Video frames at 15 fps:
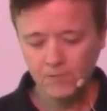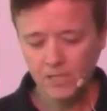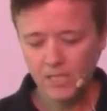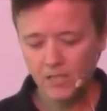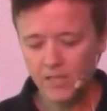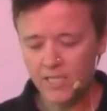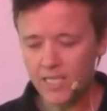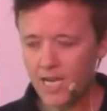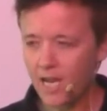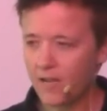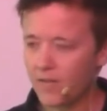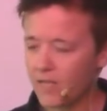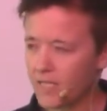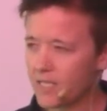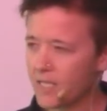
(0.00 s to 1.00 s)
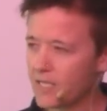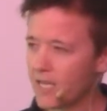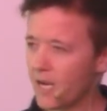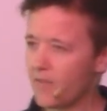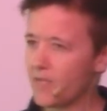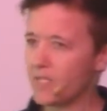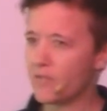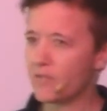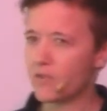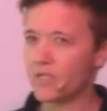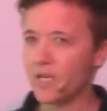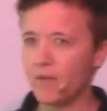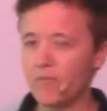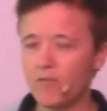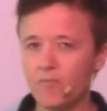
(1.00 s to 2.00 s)
Now, this kind of is kind of a different
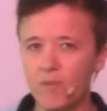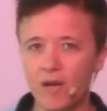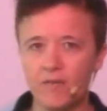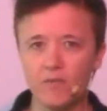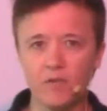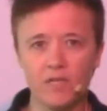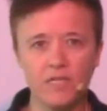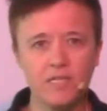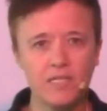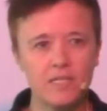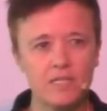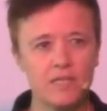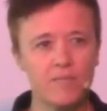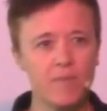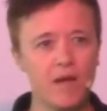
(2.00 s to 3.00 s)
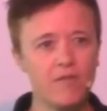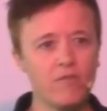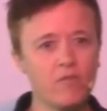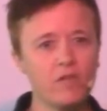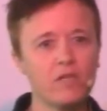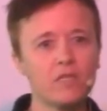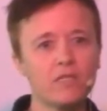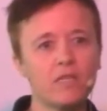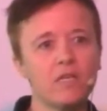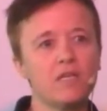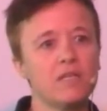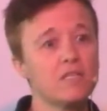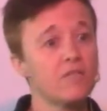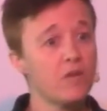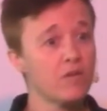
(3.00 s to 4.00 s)
type of mindfulness. This is a mindfulness
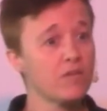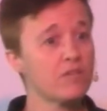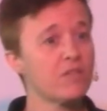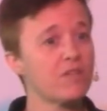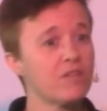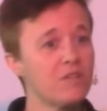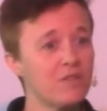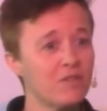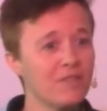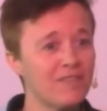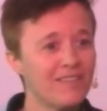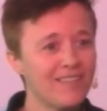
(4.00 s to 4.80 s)
that's focused on you.